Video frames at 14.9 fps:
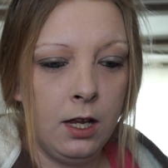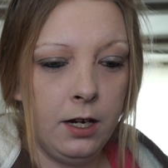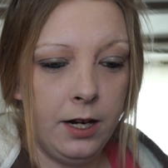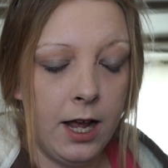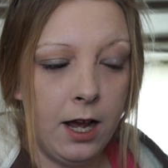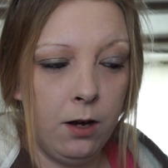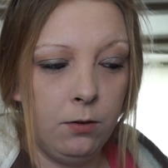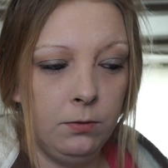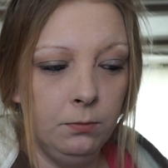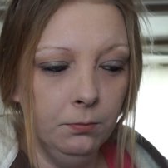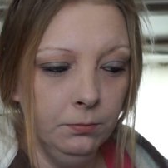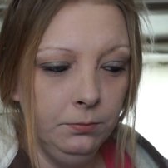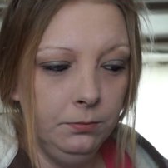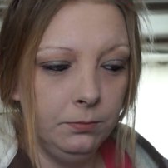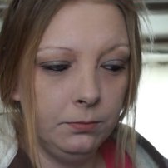Now,
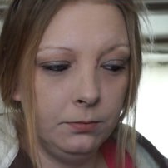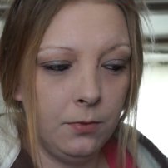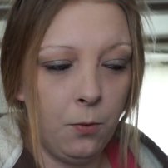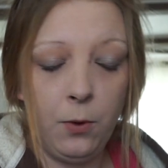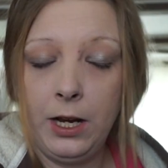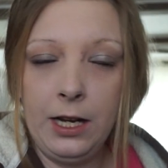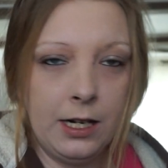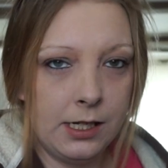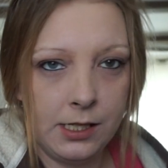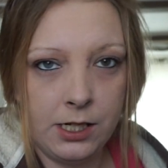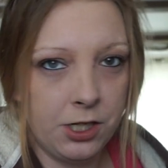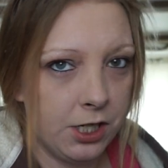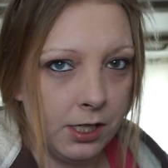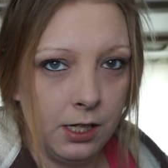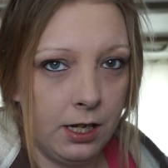weed isn't
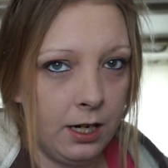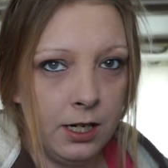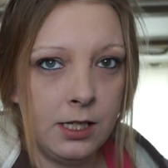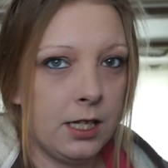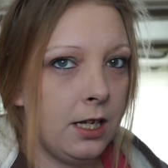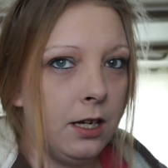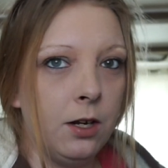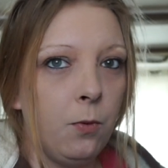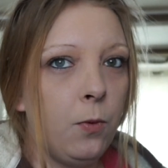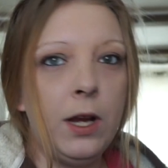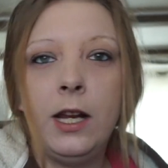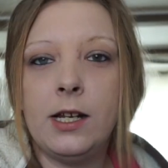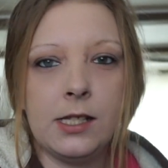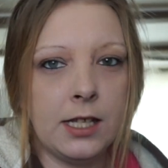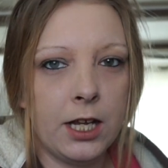just, it isn't,
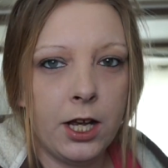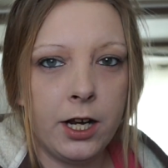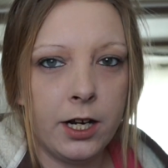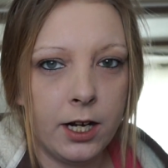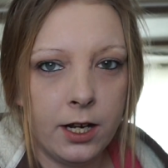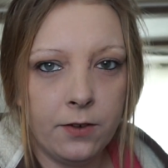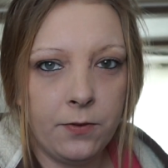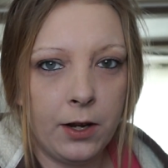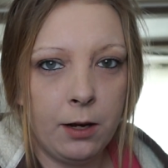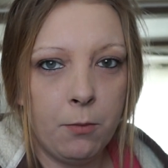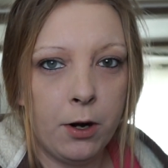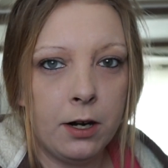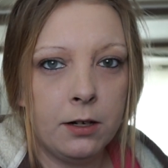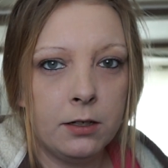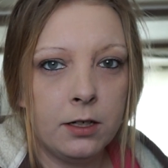weed isn't good enough
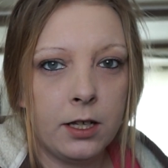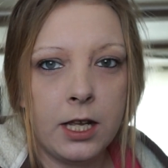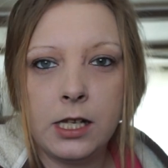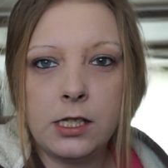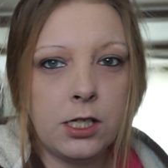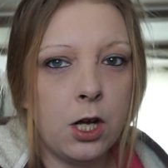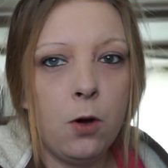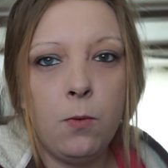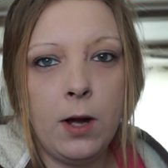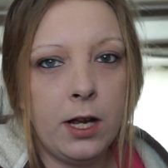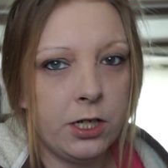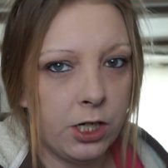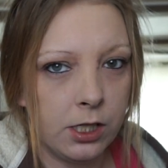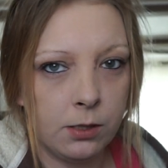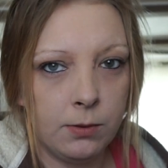anymore. Kids don't
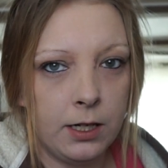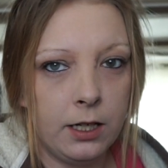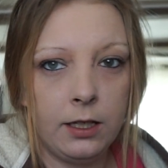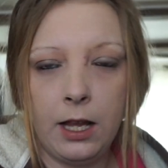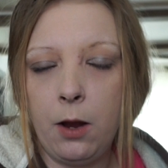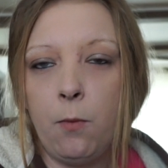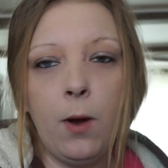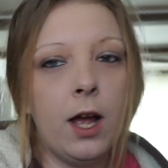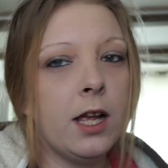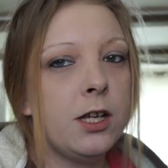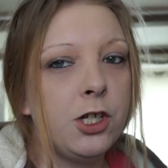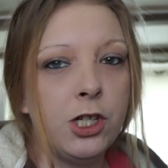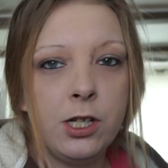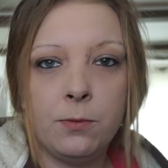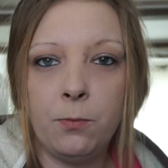want just weed. They
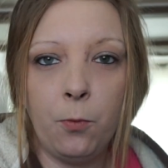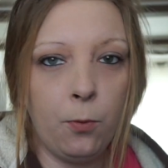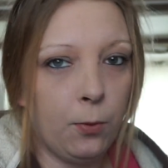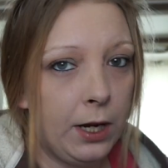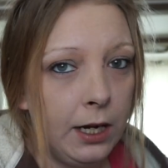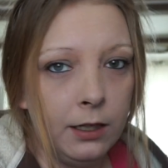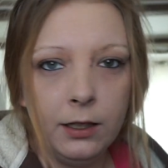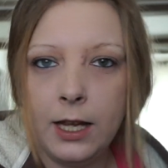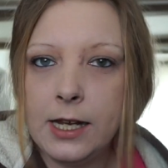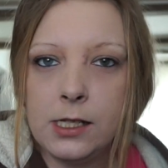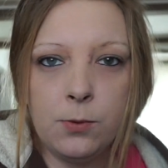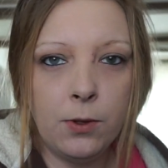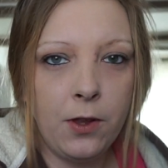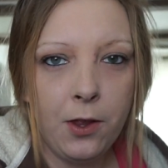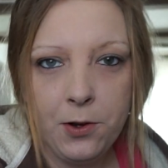want sh weed laced
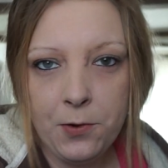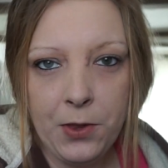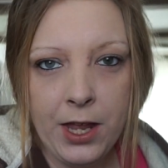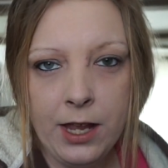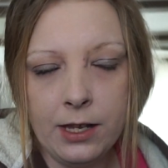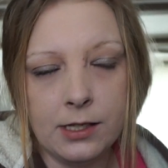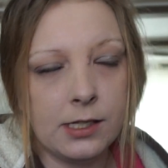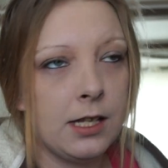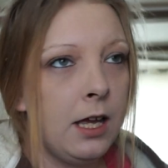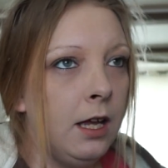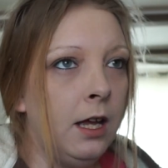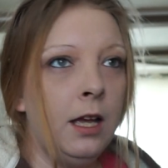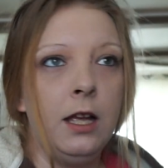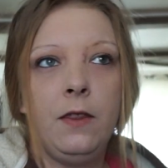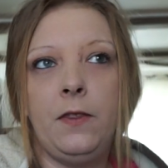with other things.
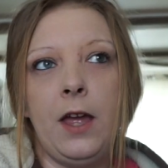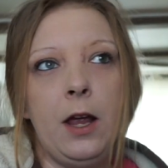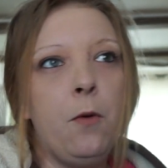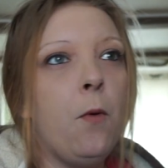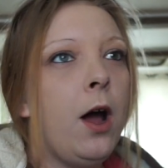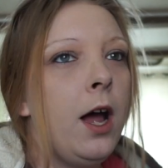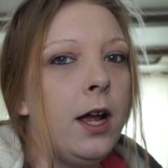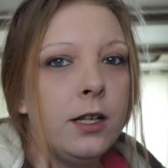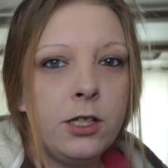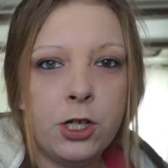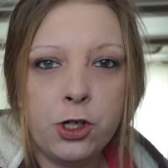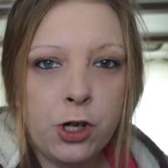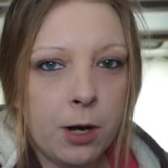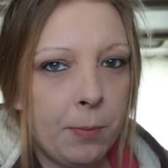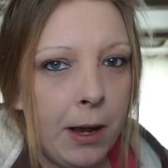They want to
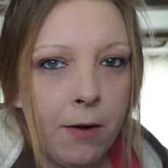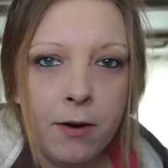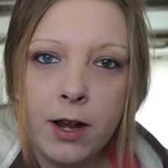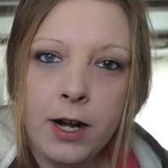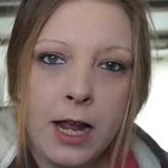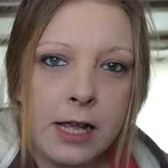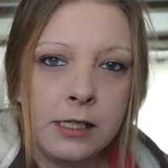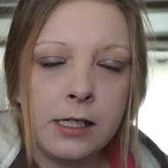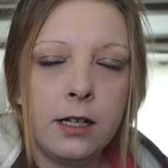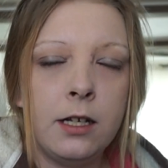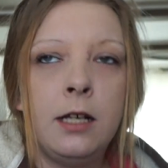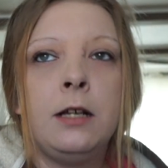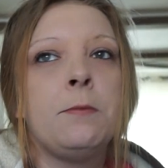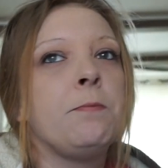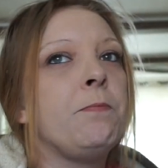trip out on acid.
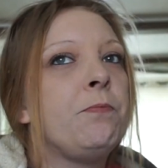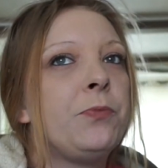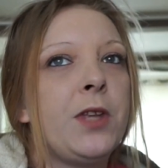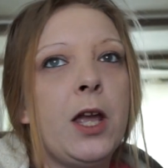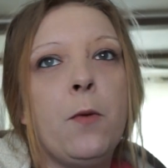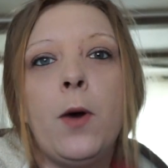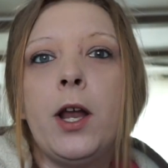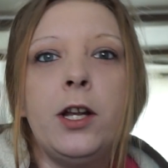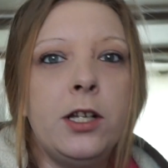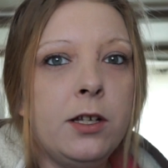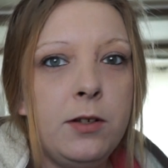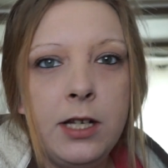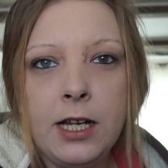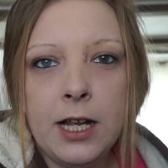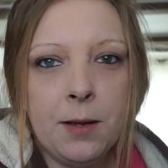They want to
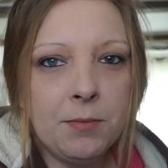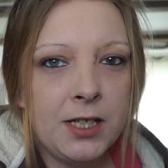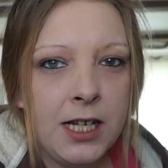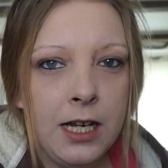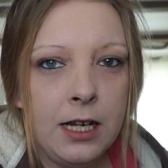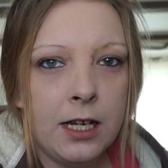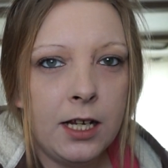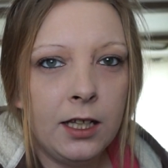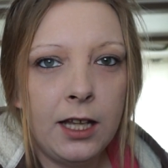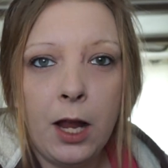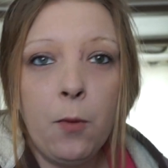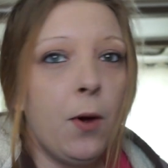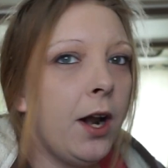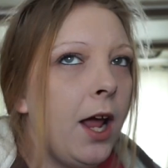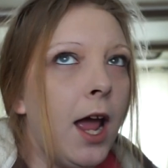do D M T. They
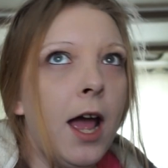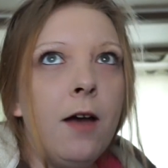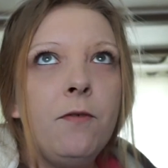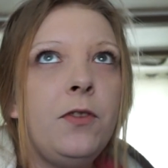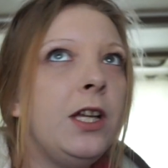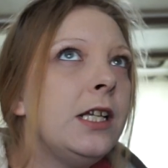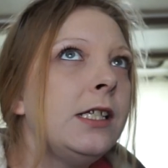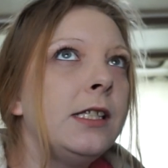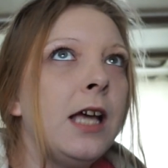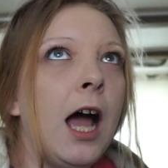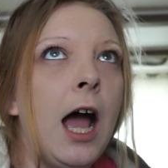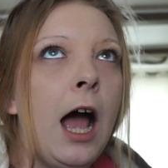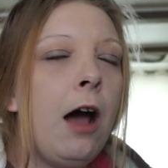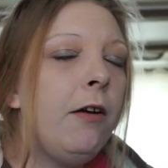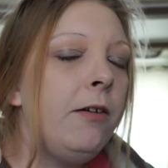want to have this
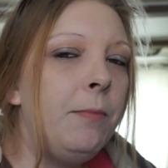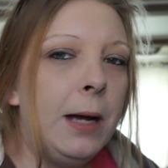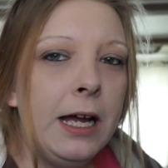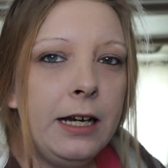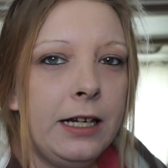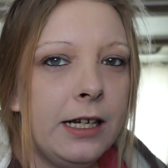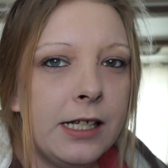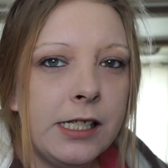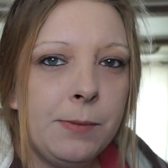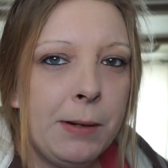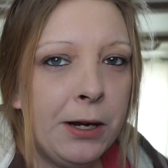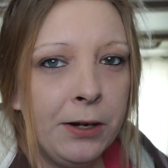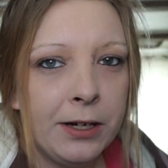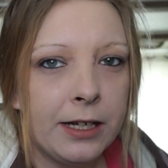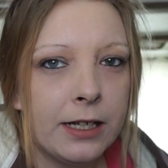out-of-body
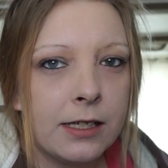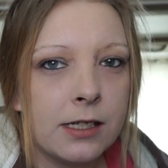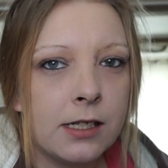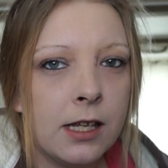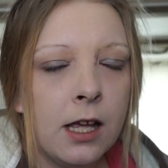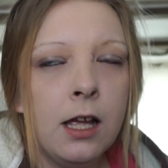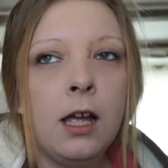experience.